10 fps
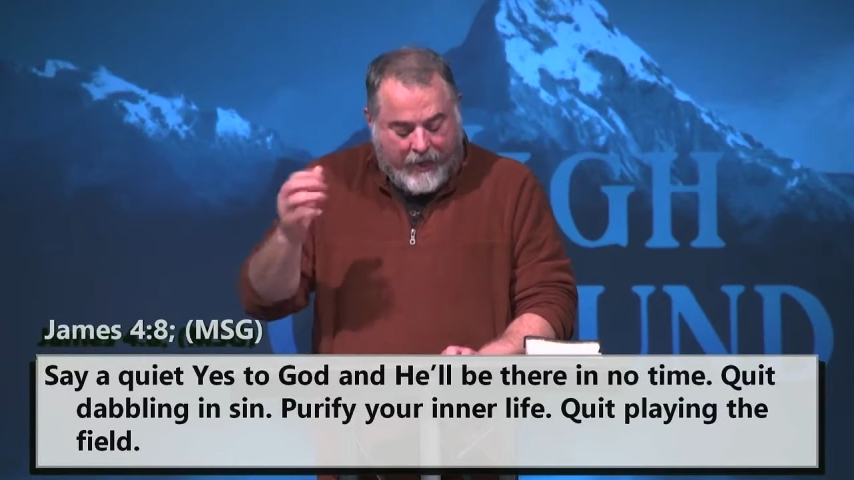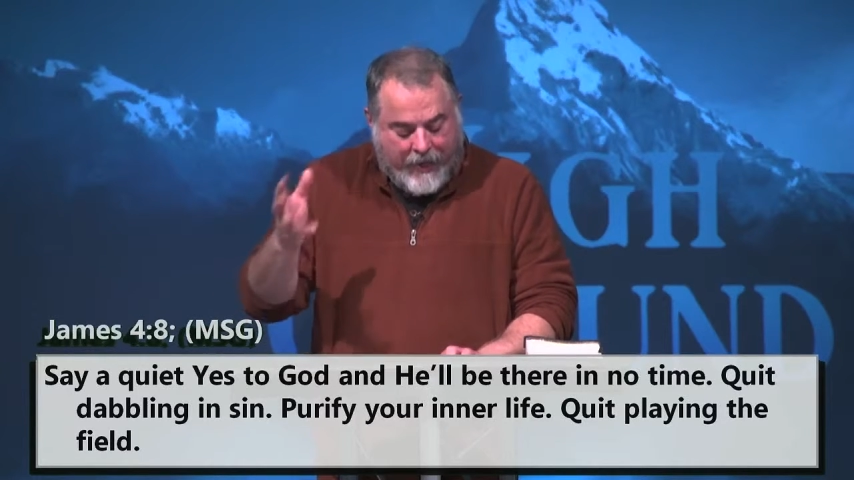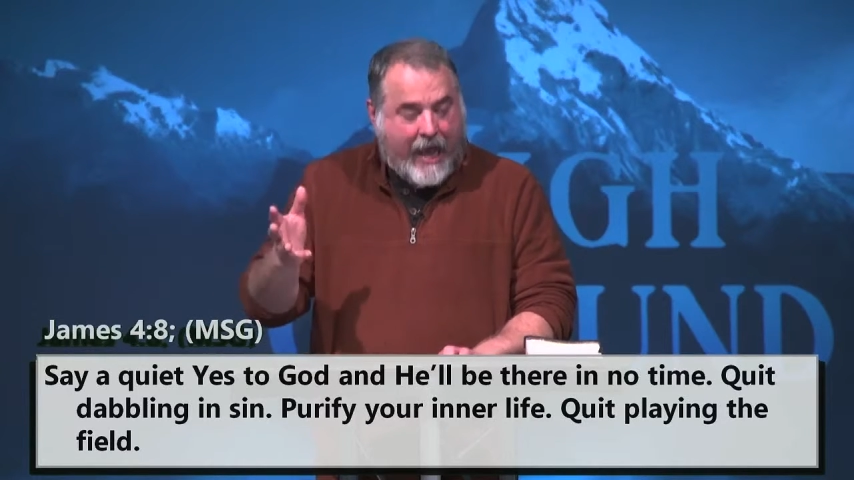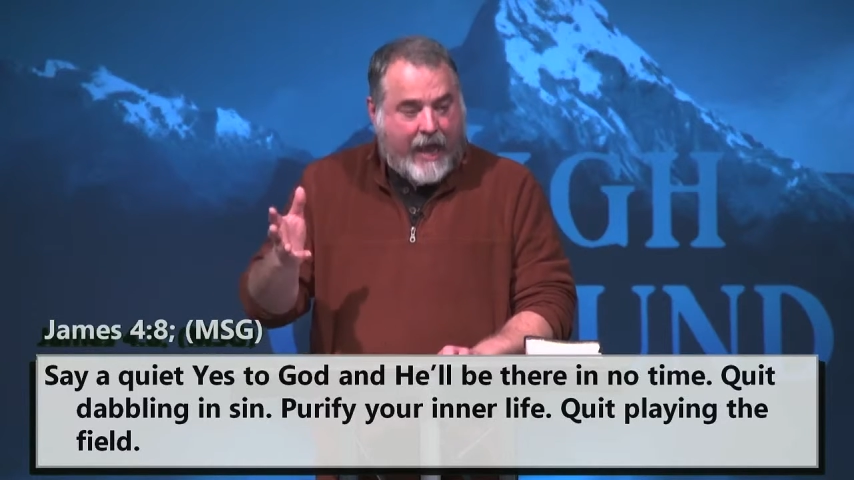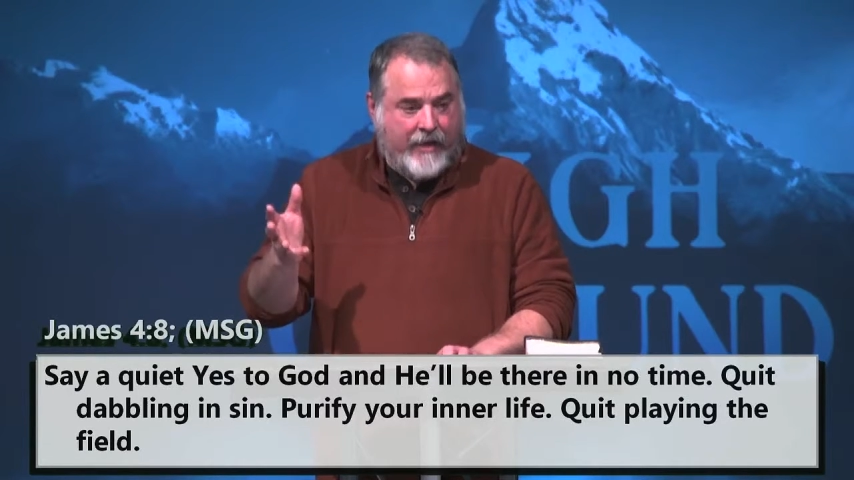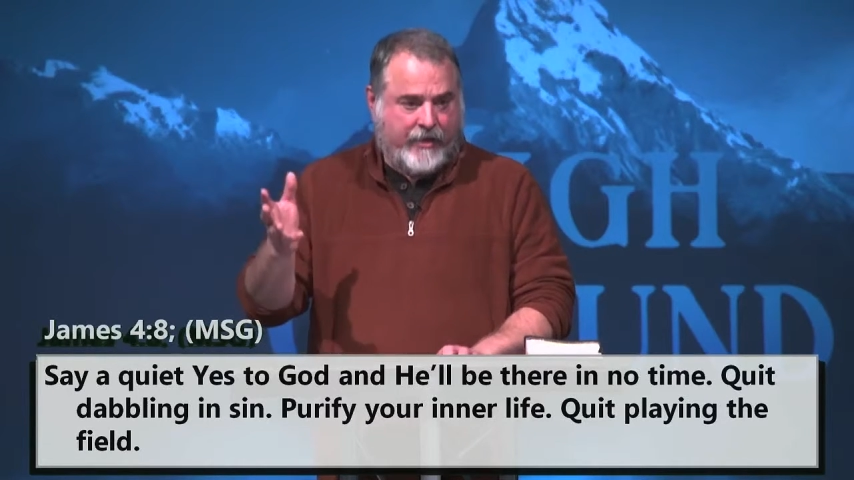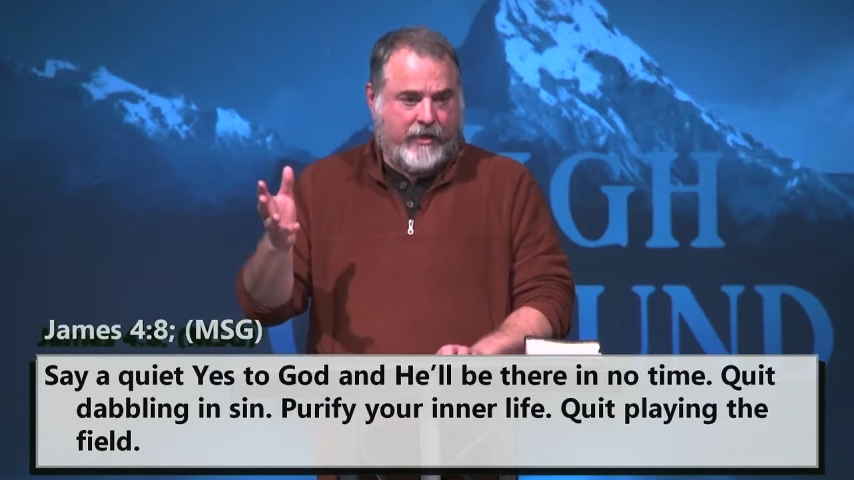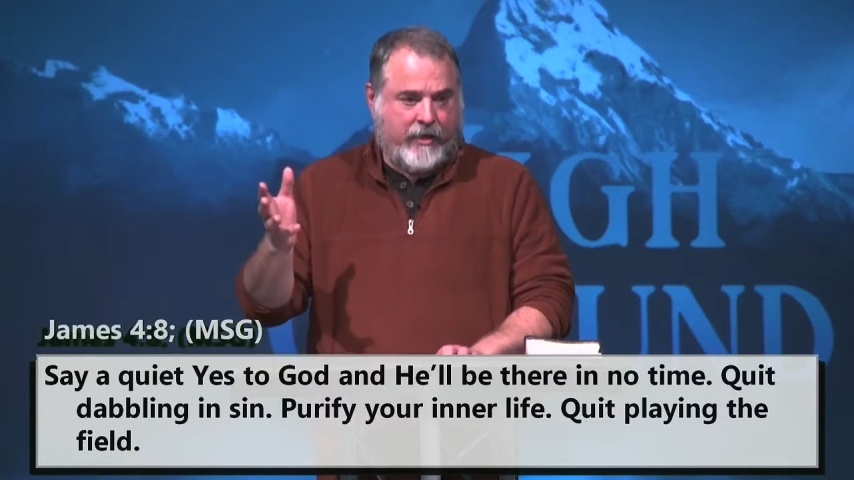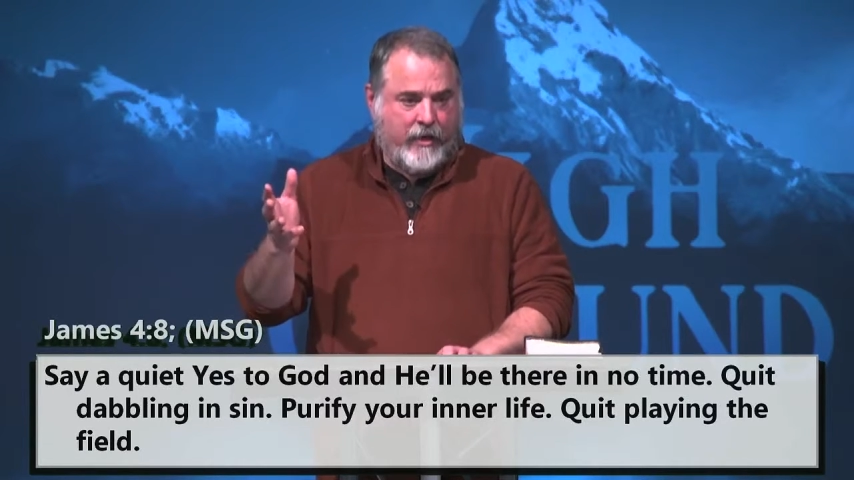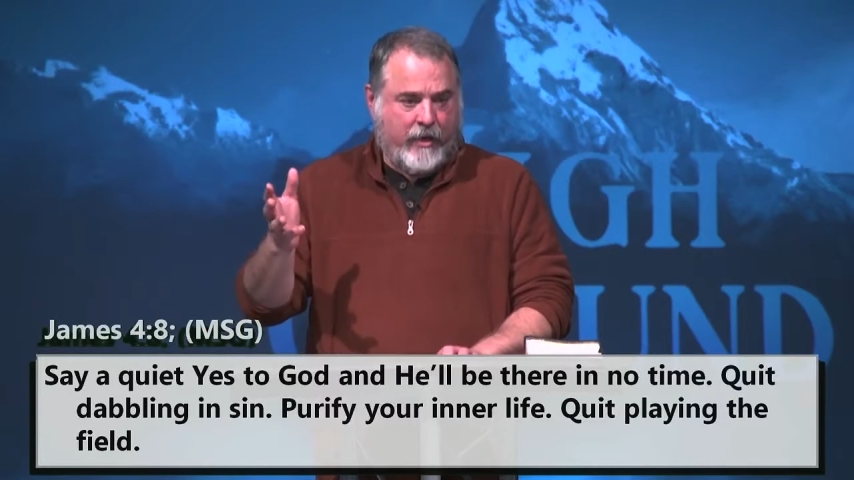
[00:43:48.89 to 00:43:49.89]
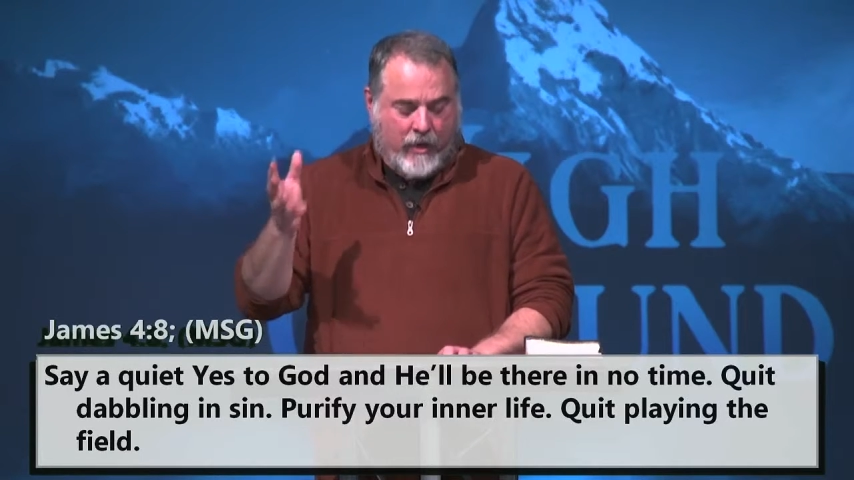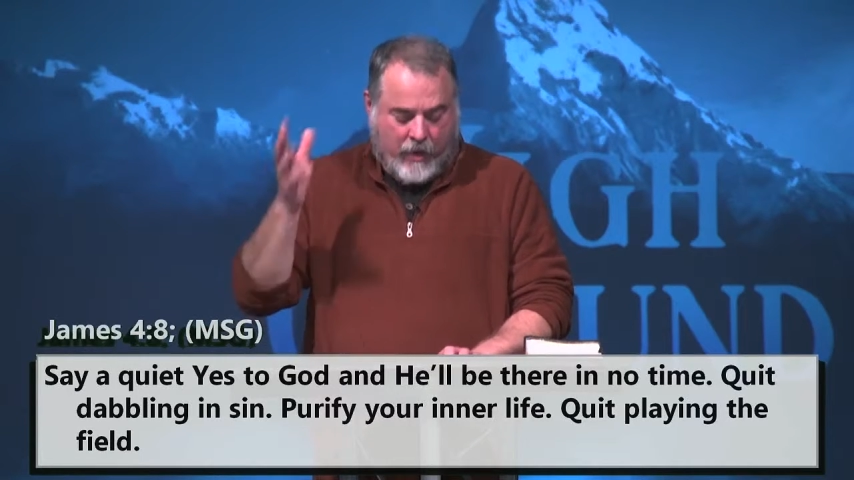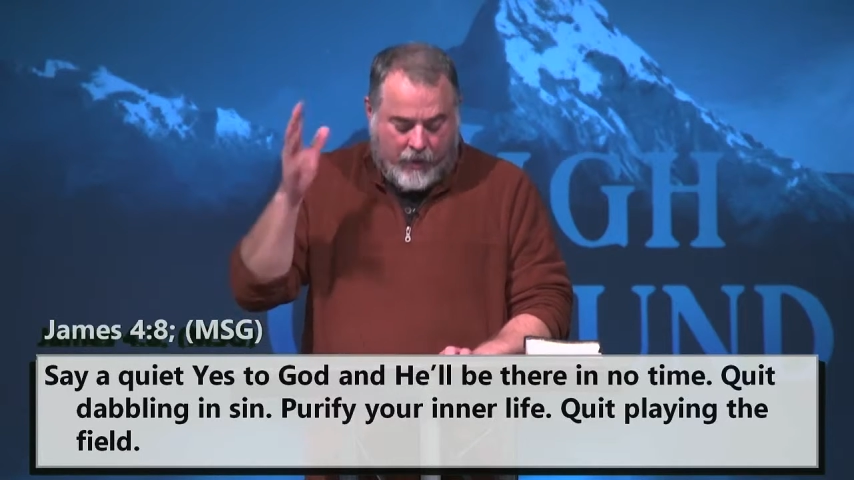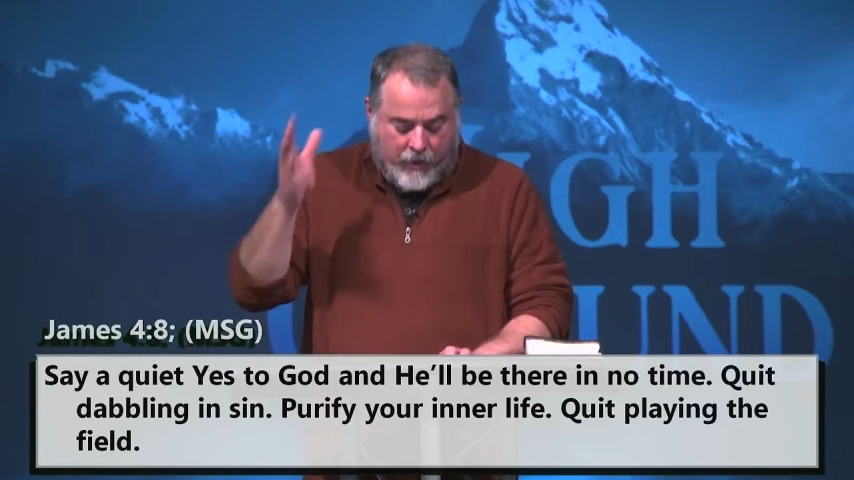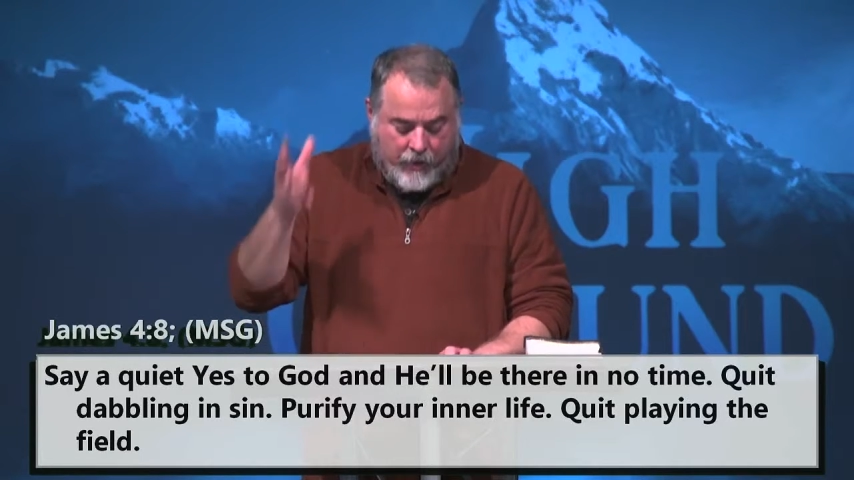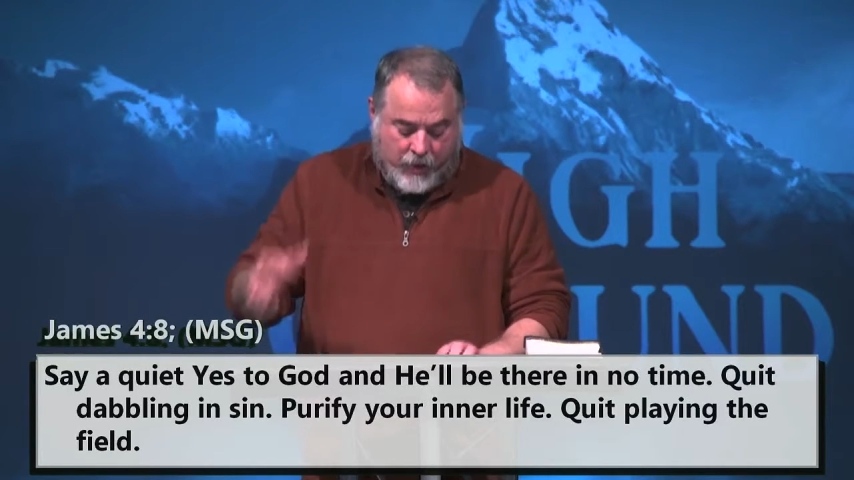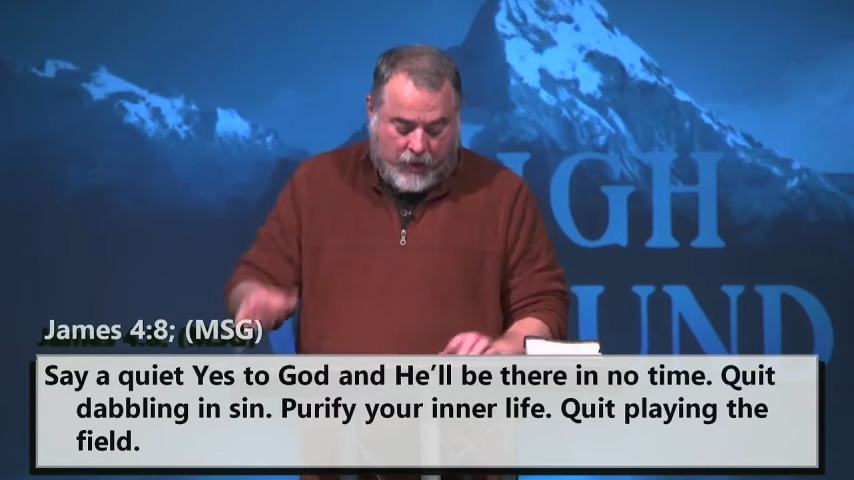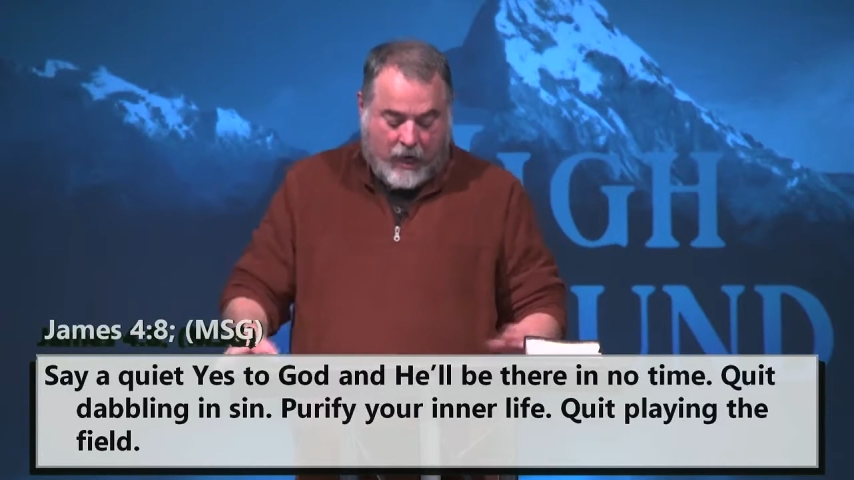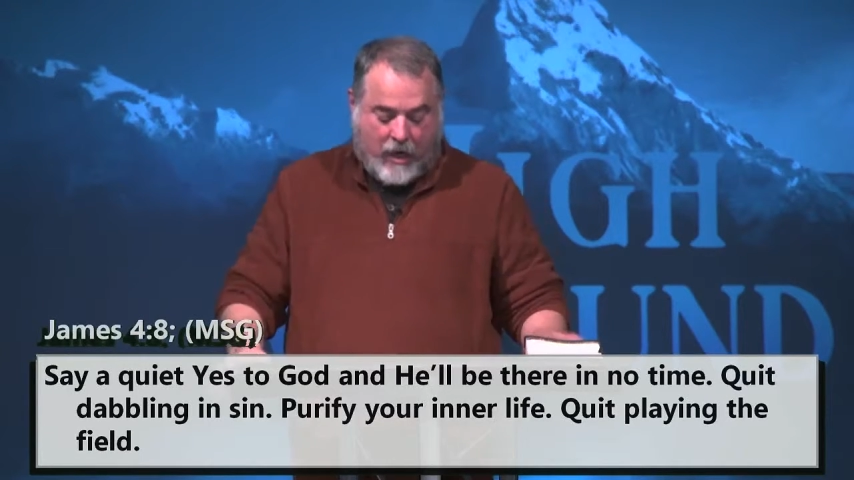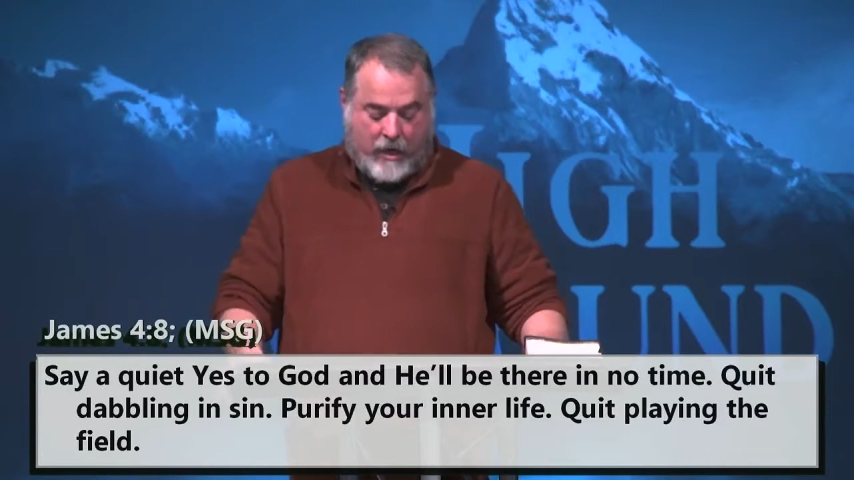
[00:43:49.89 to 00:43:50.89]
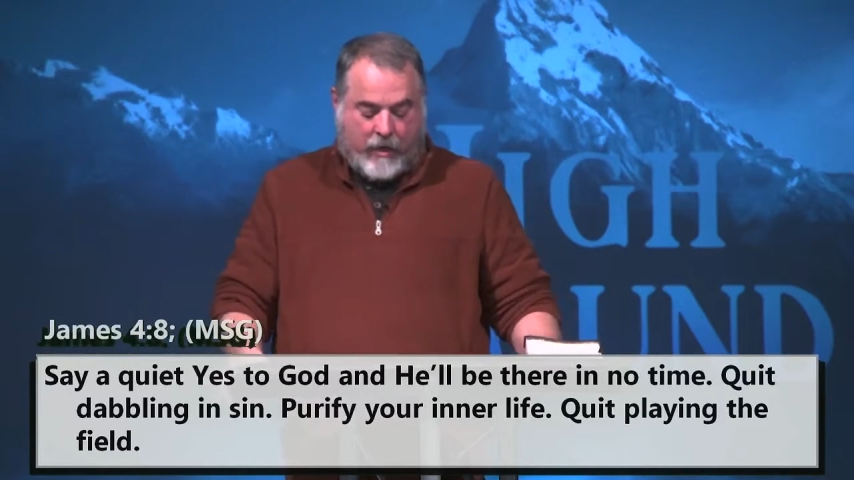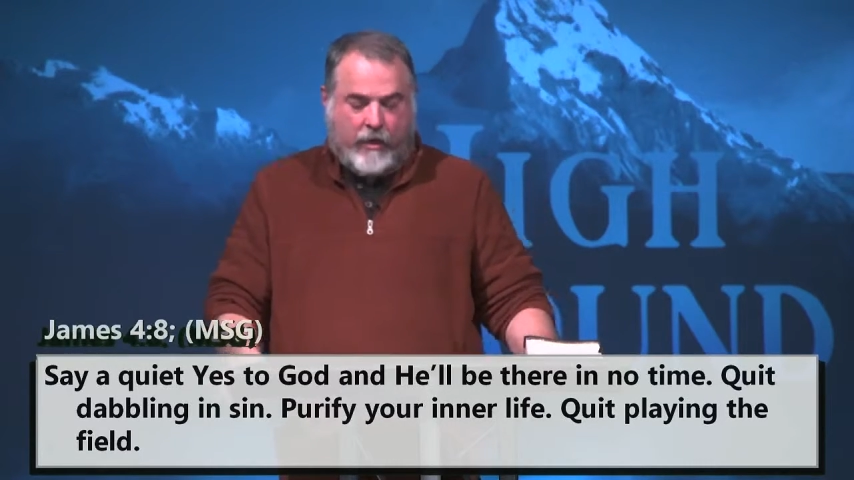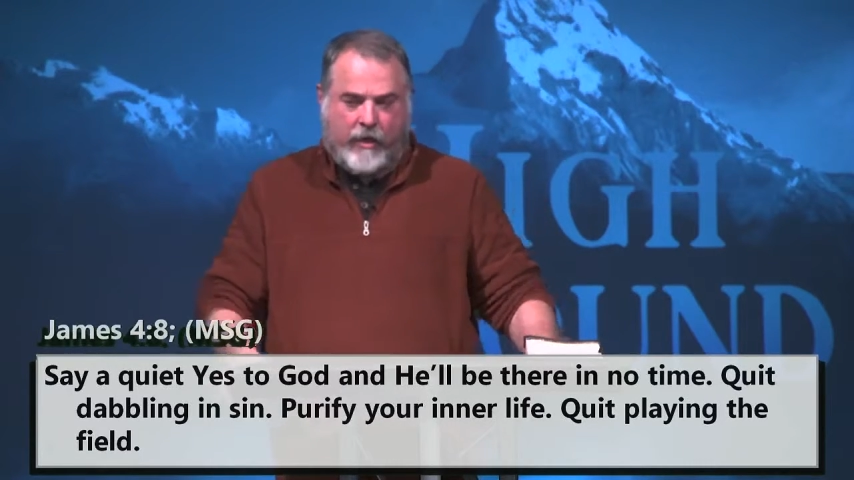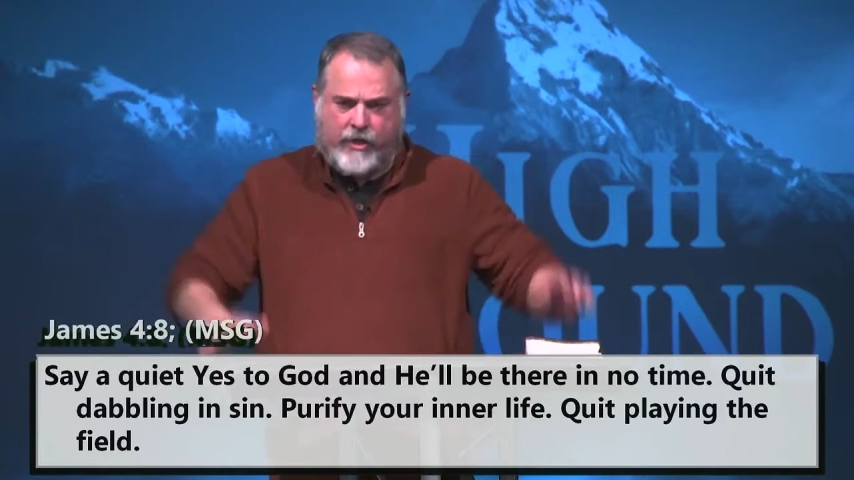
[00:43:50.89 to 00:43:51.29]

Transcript: yes to God.